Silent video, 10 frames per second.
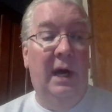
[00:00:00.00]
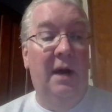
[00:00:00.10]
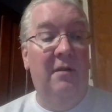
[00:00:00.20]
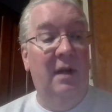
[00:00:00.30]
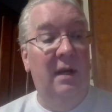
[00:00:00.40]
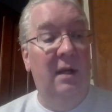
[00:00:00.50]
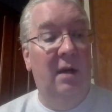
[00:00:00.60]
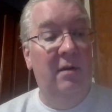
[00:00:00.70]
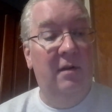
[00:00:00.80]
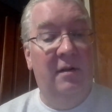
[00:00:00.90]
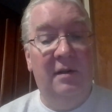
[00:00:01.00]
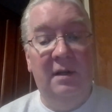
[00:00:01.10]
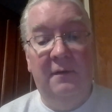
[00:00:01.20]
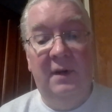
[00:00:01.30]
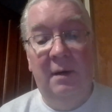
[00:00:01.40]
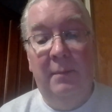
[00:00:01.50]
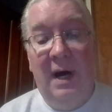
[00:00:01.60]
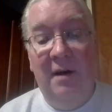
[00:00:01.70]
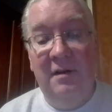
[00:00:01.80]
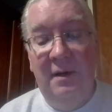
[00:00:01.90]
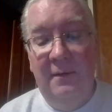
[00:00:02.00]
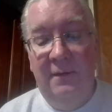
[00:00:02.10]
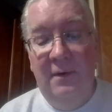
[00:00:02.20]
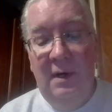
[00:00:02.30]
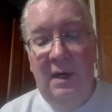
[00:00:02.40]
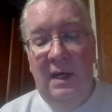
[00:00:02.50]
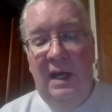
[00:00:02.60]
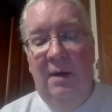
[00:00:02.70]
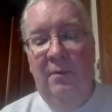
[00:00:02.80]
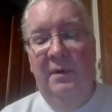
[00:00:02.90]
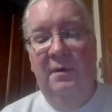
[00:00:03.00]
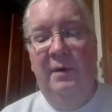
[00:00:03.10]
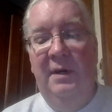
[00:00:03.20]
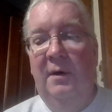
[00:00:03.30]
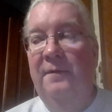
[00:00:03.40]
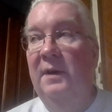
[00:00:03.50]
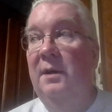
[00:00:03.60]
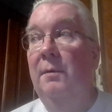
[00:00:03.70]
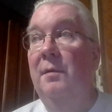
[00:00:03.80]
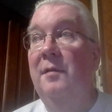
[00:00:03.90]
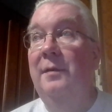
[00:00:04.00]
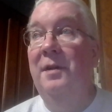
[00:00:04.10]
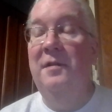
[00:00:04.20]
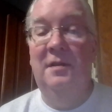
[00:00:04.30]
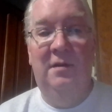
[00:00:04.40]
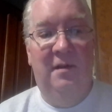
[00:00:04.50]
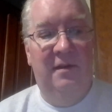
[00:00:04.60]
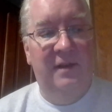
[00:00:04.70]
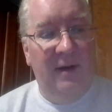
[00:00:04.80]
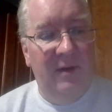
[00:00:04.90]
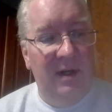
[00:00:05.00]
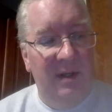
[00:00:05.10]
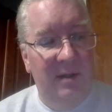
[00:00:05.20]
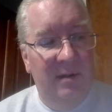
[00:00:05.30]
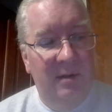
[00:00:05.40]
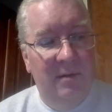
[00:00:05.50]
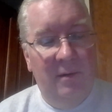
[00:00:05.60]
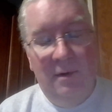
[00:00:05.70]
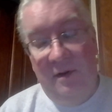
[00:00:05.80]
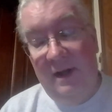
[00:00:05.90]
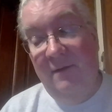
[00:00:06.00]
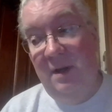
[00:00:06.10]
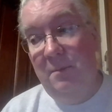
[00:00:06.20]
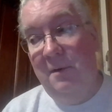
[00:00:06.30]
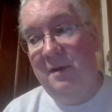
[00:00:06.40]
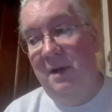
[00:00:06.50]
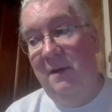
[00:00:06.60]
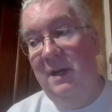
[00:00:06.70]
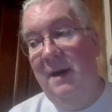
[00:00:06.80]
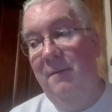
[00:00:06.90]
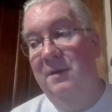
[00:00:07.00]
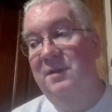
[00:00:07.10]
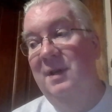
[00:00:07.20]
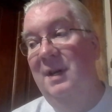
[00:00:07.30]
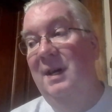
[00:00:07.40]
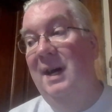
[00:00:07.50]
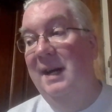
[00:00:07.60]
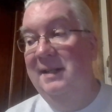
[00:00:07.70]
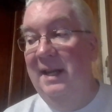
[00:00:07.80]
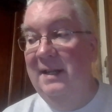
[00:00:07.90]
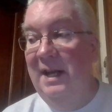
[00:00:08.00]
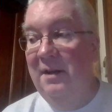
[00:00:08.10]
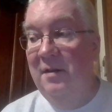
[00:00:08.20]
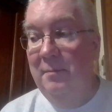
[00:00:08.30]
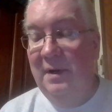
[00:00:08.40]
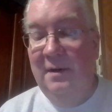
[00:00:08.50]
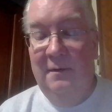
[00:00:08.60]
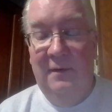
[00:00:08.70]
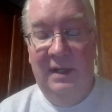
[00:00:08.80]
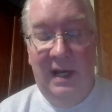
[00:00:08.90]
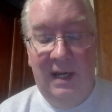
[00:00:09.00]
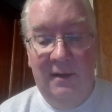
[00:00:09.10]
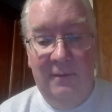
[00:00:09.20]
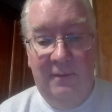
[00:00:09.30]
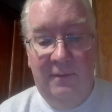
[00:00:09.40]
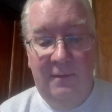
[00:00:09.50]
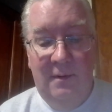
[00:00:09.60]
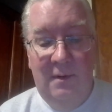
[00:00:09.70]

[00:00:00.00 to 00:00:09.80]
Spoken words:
as a significant positive. And when the layoff figure is less than 70 or 70% of the average, I take that as a bit of a negative.